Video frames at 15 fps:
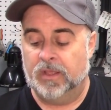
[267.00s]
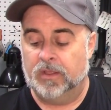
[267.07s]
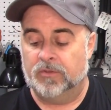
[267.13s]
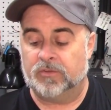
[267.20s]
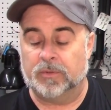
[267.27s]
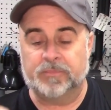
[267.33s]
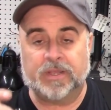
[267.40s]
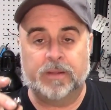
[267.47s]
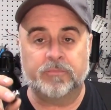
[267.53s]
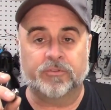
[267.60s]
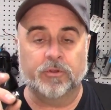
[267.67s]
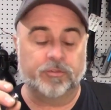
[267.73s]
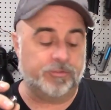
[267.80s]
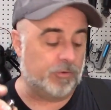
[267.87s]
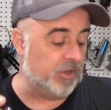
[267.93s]
sometimes
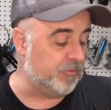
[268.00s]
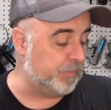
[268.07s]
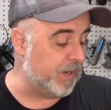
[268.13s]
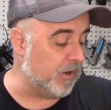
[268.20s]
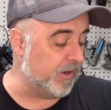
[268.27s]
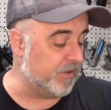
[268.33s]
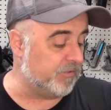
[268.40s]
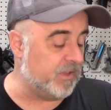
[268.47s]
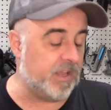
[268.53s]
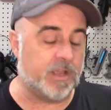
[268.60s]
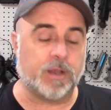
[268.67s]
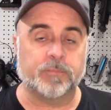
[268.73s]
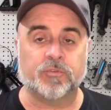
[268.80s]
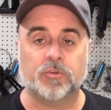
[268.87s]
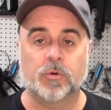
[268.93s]
their thrust bearings take
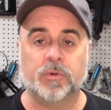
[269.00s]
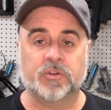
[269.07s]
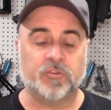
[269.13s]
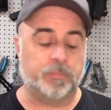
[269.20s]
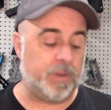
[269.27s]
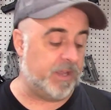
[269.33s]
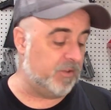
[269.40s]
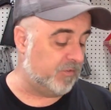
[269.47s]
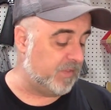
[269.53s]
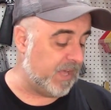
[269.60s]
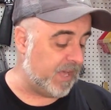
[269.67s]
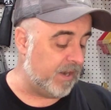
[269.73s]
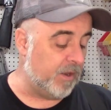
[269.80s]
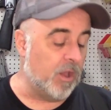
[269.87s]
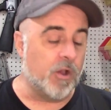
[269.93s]
up so much space
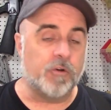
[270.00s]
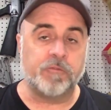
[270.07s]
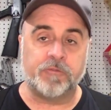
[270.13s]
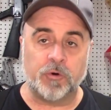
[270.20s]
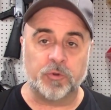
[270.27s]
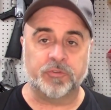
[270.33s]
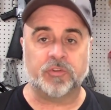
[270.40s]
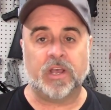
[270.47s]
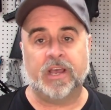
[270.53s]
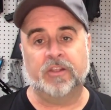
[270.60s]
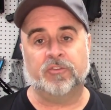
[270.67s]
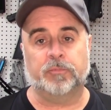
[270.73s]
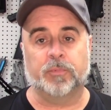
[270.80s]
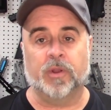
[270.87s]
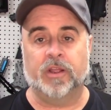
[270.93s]
that
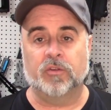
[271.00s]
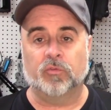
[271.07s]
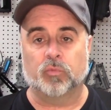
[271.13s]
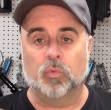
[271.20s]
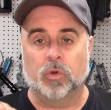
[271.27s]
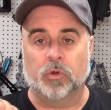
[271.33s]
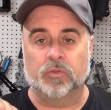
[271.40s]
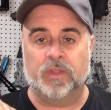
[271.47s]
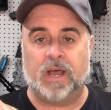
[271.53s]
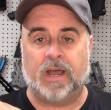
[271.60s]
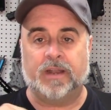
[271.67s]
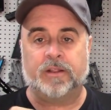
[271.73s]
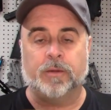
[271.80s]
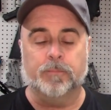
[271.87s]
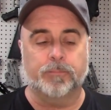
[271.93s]
full-size springs will
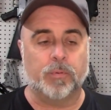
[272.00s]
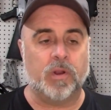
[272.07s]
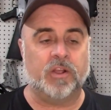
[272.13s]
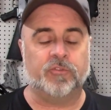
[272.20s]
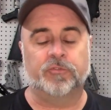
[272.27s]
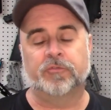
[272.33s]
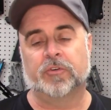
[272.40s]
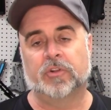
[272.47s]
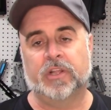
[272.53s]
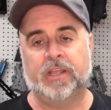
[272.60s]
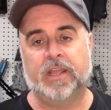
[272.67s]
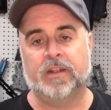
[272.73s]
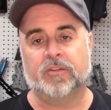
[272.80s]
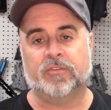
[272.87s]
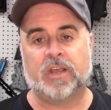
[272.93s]
not compress
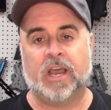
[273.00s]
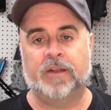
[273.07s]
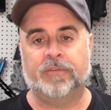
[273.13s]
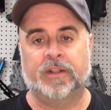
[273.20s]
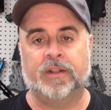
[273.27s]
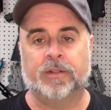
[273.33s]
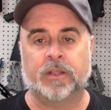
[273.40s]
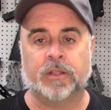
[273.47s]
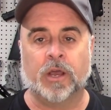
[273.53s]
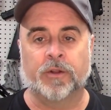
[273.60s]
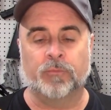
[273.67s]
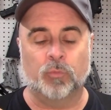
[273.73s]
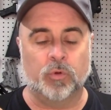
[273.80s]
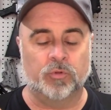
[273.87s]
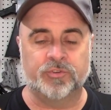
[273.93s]
fully inside of it, and the
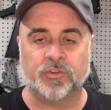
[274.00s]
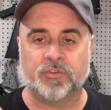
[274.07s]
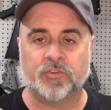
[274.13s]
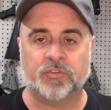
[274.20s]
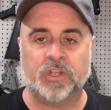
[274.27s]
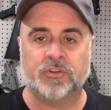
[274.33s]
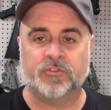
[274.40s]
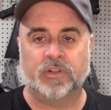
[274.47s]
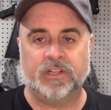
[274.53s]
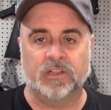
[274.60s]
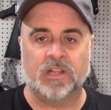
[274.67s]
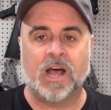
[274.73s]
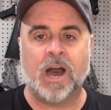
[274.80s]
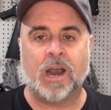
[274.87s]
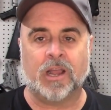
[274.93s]
gun will just essentially
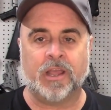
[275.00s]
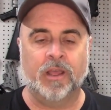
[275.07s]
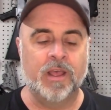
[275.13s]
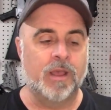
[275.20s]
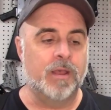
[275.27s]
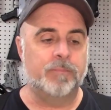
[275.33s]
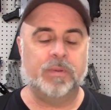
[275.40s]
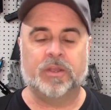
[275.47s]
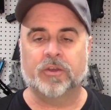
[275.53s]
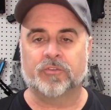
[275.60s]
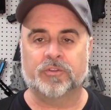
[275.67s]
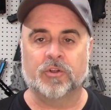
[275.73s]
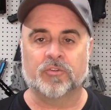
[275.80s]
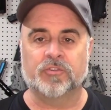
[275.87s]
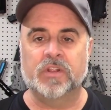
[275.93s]
lock
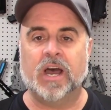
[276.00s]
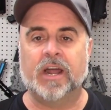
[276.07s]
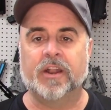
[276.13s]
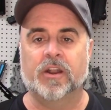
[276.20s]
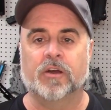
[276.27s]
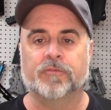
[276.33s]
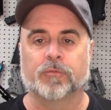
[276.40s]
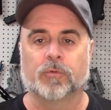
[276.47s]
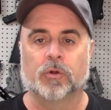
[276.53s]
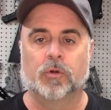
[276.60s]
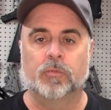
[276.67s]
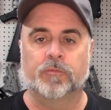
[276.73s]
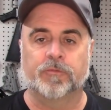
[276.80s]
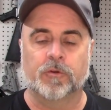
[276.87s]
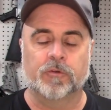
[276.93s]
because there's not enough
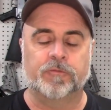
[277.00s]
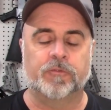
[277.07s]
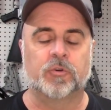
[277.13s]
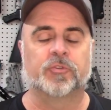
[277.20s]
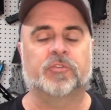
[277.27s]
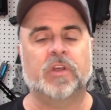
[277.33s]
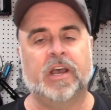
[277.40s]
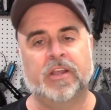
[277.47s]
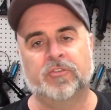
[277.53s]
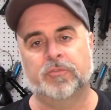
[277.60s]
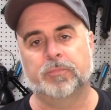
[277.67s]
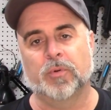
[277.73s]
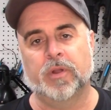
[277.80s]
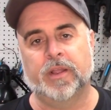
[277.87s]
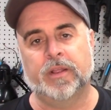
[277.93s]
room for a full-size
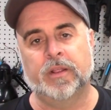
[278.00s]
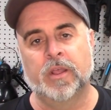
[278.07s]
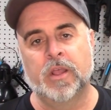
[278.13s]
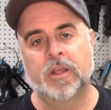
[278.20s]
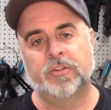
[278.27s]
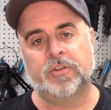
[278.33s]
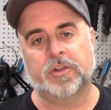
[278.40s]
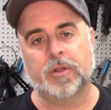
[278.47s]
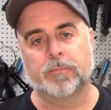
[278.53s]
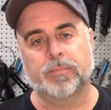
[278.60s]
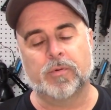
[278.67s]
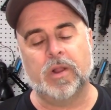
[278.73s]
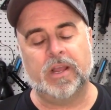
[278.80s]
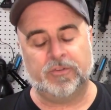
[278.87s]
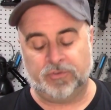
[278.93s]
spring to
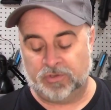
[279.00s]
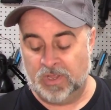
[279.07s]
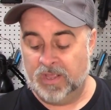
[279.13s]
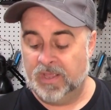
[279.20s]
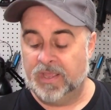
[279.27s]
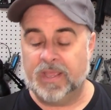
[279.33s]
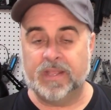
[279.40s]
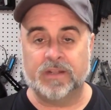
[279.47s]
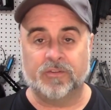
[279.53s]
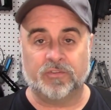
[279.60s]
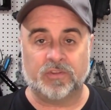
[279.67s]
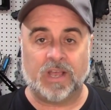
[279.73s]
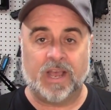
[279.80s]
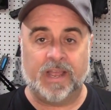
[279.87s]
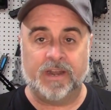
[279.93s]
compress
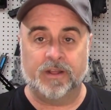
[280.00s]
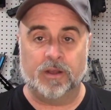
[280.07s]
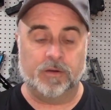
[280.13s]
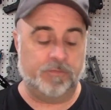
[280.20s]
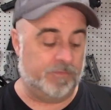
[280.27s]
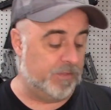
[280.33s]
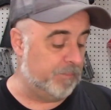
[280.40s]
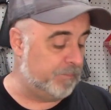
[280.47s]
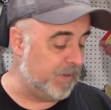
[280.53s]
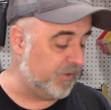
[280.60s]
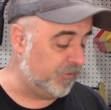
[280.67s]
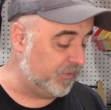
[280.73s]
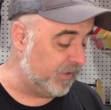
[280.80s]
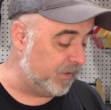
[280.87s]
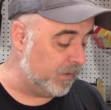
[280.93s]
inside of the
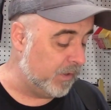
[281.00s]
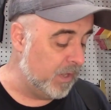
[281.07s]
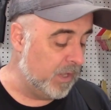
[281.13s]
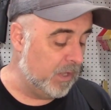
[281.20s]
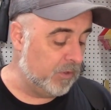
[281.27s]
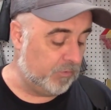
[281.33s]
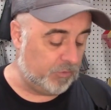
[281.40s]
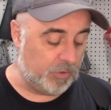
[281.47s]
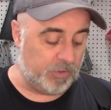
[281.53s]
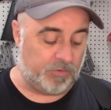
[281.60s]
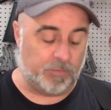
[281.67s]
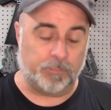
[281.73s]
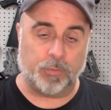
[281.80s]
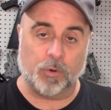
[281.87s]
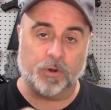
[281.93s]
piston. So
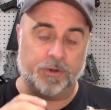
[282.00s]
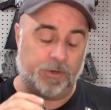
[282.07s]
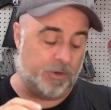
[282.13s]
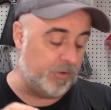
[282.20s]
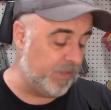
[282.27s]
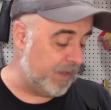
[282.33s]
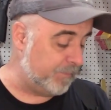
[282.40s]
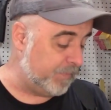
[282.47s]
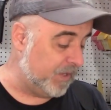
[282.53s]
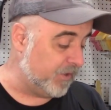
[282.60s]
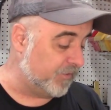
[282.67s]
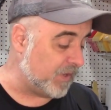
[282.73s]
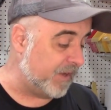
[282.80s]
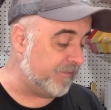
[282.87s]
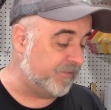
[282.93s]
it's important to know that,
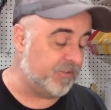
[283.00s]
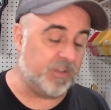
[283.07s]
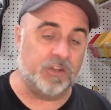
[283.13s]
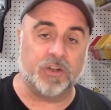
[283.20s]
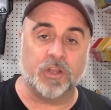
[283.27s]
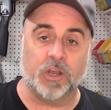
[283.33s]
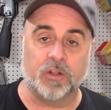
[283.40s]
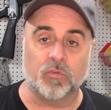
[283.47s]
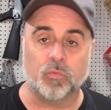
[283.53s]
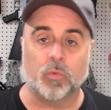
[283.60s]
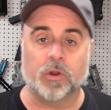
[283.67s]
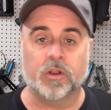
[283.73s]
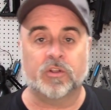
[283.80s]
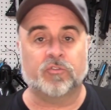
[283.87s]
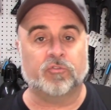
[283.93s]
because I've seen guns
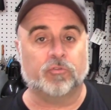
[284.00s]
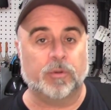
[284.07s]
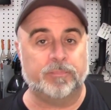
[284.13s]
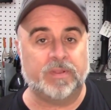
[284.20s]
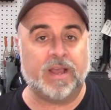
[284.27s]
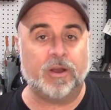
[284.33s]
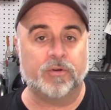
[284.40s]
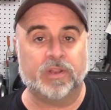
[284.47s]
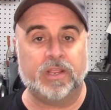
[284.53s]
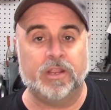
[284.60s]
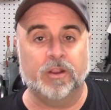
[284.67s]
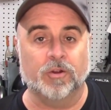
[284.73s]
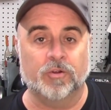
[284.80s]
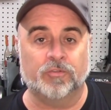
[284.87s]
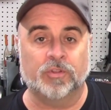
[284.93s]
where it's stripped out
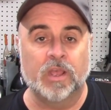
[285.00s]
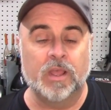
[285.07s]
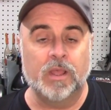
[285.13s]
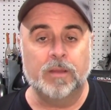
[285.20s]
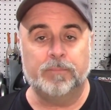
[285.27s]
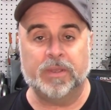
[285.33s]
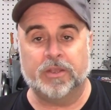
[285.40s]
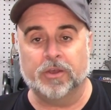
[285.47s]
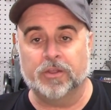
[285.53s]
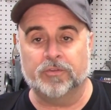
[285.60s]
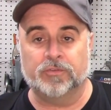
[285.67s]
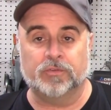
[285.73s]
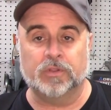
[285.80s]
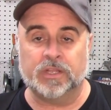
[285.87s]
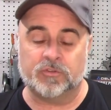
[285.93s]
gears
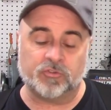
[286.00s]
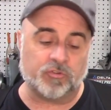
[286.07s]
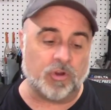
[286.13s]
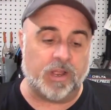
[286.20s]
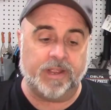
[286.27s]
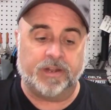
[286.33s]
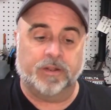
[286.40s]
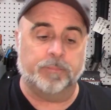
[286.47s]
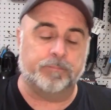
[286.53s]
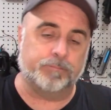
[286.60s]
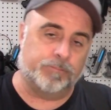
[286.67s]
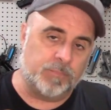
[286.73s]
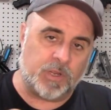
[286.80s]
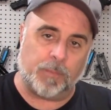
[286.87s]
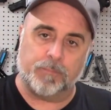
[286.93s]
because it's trying to
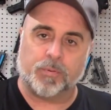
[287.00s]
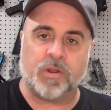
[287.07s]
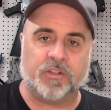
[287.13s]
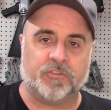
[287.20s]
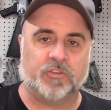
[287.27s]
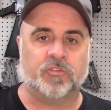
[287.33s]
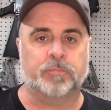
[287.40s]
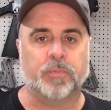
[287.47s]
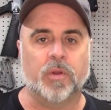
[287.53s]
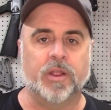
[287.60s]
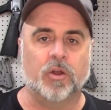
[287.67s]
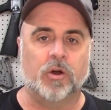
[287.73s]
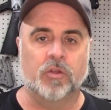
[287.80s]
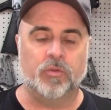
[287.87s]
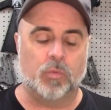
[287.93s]
compress the spring
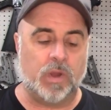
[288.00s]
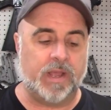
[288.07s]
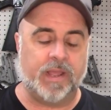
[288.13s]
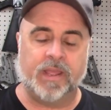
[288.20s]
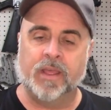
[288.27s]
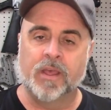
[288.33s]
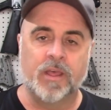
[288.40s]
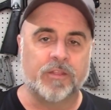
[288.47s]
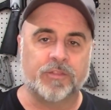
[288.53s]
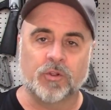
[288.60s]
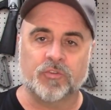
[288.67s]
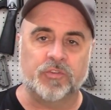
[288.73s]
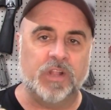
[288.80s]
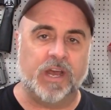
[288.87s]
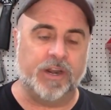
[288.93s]
all the way.
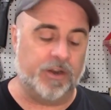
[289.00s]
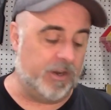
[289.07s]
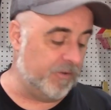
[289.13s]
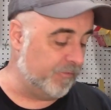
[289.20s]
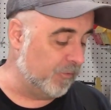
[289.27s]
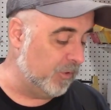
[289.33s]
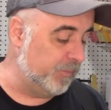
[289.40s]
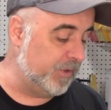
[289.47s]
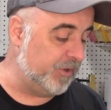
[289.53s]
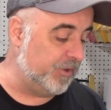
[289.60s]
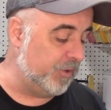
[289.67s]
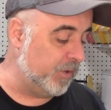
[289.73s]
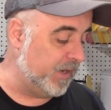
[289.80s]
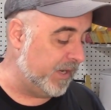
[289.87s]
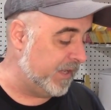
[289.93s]
There's not enough room to
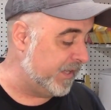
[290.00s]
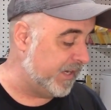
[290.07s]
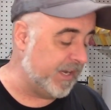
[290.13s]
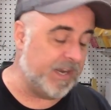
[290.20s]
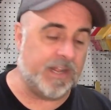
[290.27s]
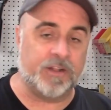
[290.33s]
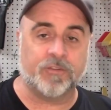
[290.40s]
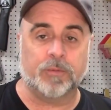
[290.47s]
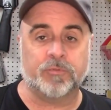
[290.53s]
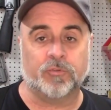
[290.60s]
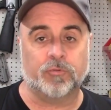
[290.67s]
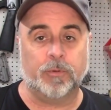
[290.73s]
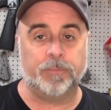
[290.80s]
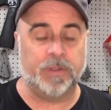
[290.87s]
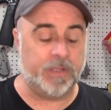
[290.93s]
do it, and then it ends up
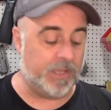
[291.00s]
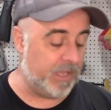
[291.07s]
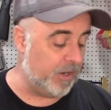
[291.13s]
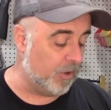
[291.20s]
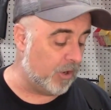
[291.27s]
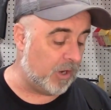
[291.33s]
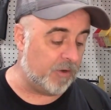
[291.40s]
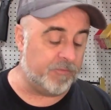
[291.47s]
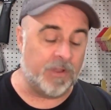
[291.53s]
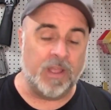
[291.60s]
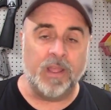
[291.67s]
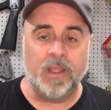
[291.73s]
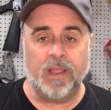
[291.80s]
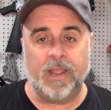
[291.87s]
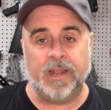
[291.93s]
stripping a gear off.
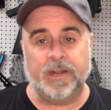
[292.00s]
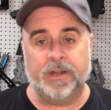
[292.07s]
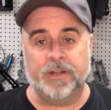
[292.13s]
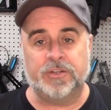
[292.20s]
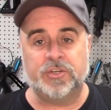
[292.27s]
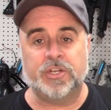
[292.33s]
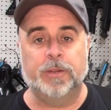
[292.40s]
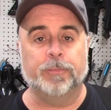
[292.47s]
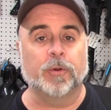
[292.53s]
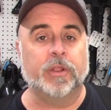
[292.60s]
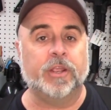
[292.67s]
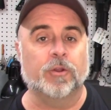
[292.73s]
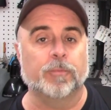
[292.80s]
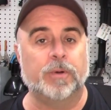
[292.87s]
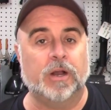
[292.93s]
And in a cheaper
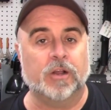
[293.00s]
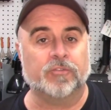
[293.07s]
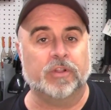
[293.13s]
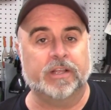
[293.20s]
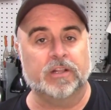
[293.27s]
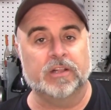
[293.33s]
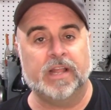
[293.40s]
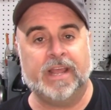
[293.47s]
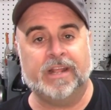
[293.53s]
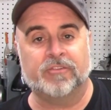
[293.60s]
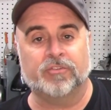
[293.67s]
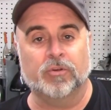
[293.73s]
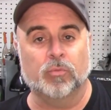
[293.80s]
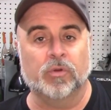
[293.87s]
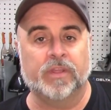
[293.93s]
gearbox like a
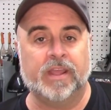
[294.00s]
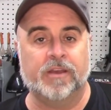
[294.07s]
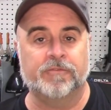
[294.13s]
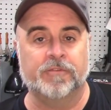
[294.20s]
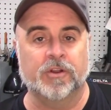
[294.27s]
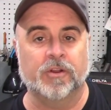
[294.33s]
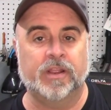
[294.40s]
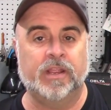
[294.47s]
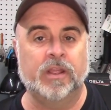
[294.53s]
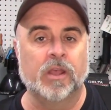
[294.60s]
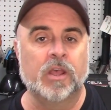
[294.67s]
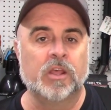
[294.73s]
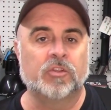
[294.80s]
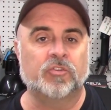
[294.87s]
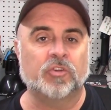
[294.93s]
Lancer, where they have very
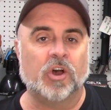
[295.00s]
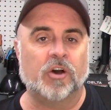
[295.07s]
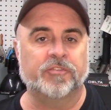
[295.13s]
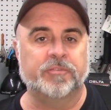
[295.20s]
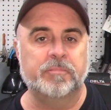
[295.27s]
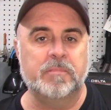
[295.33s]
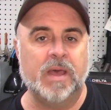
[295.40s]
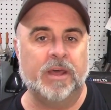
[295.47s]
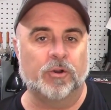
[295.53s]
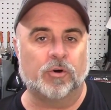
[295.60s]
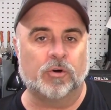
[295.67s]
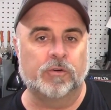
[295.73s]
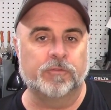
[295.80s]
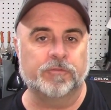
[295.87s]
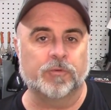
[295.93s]
soft
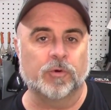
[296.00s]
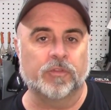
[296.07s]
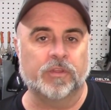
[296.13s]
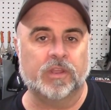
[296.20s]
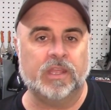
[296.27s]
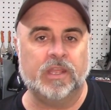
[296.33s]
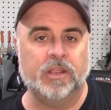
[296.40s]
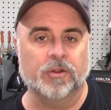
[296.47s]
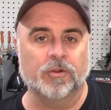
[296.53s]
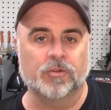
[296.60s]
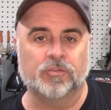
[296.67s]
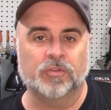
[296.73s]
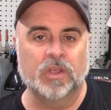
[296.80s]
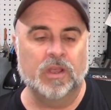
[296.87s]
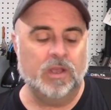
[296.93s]
metal for the
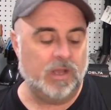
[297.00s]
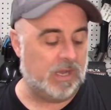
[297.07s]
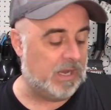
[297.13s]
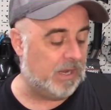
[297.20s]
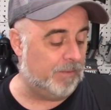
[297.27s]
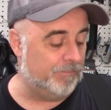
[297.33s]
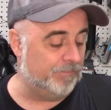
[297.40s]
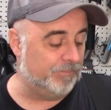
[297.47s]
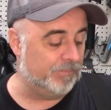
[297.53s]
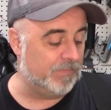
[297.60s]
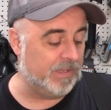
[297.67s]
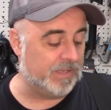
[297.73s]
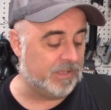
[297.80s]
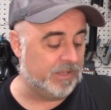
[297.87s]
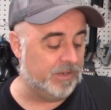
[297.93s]
gears,
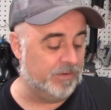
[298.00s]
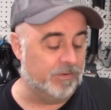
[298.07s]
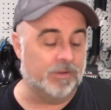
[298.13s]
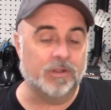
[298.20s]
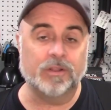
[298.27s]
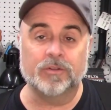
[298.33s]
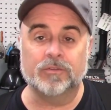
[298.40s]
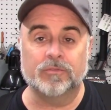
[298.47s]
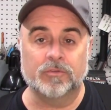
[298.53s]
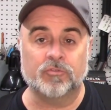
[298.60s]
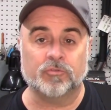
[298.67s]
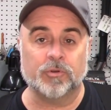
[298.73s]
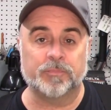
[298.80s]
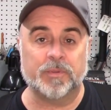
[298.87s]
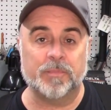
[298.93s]
it can
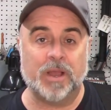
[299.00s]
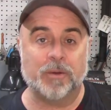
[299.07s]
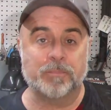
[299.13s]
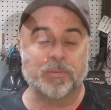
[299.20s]
strip them out